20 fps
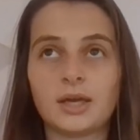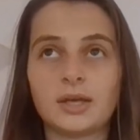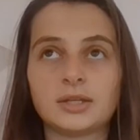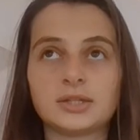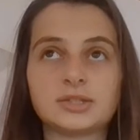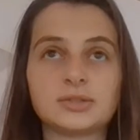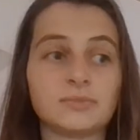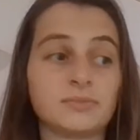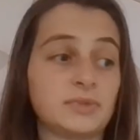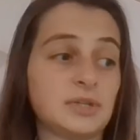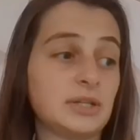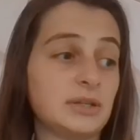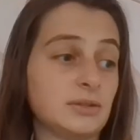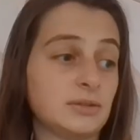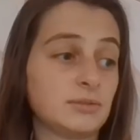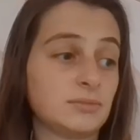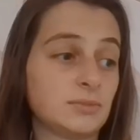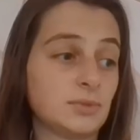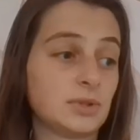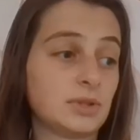
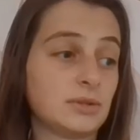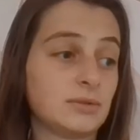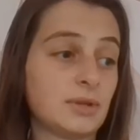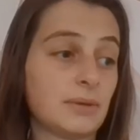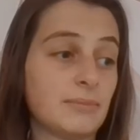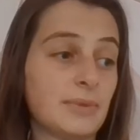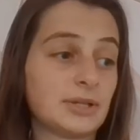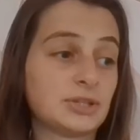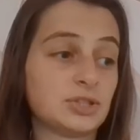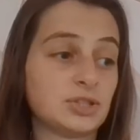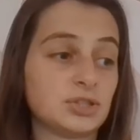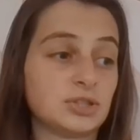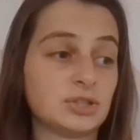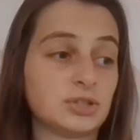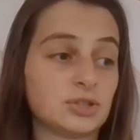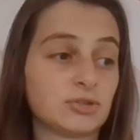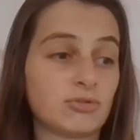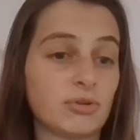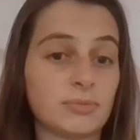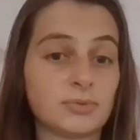something that matches the
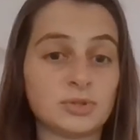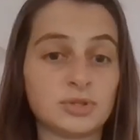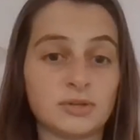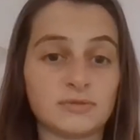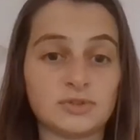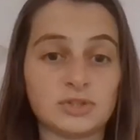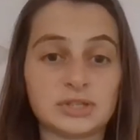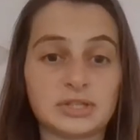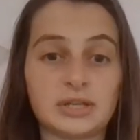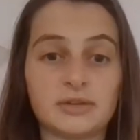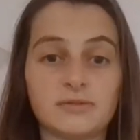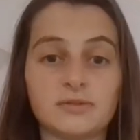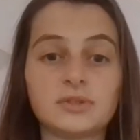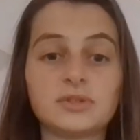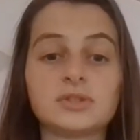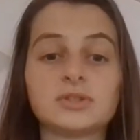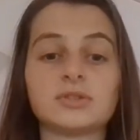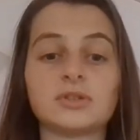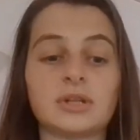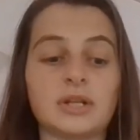description I've just given.
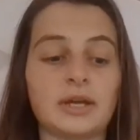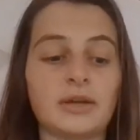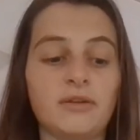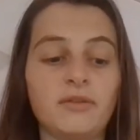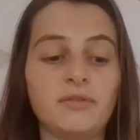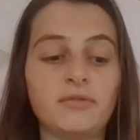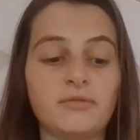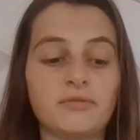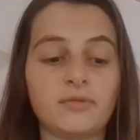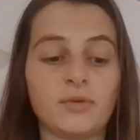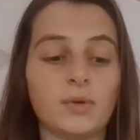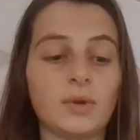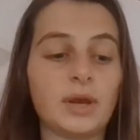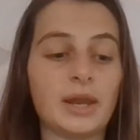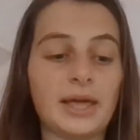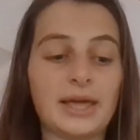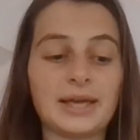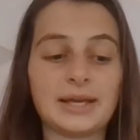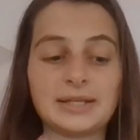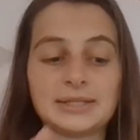So like 4
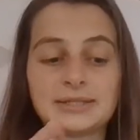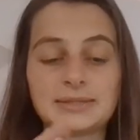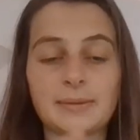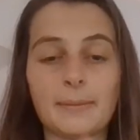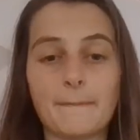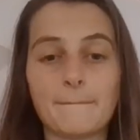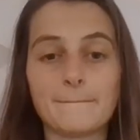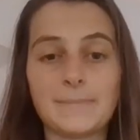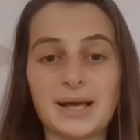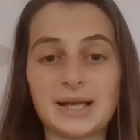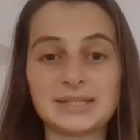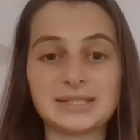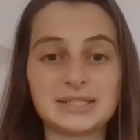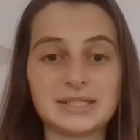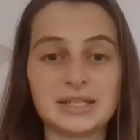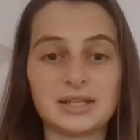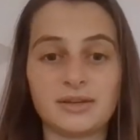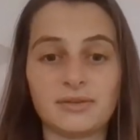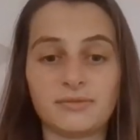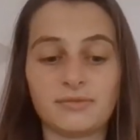legs,
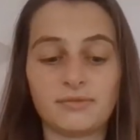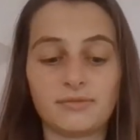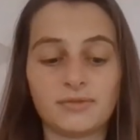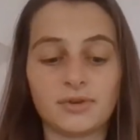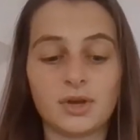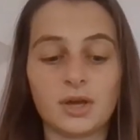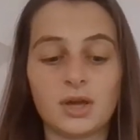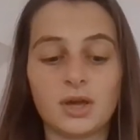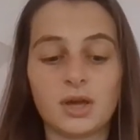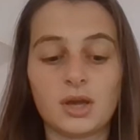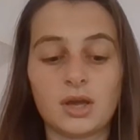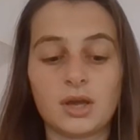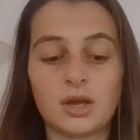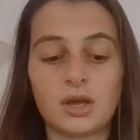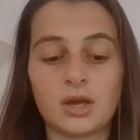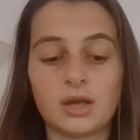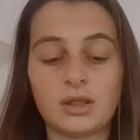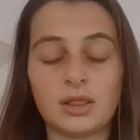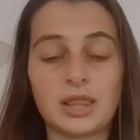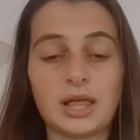massive,
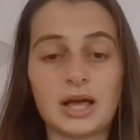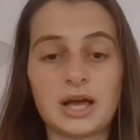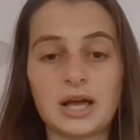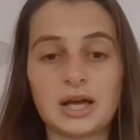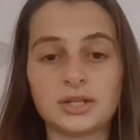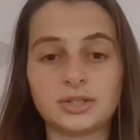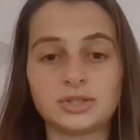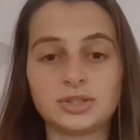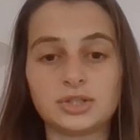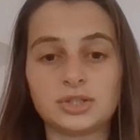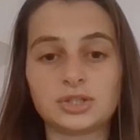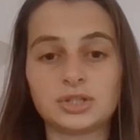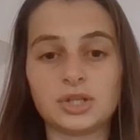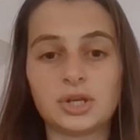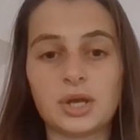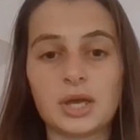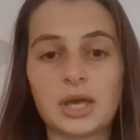large,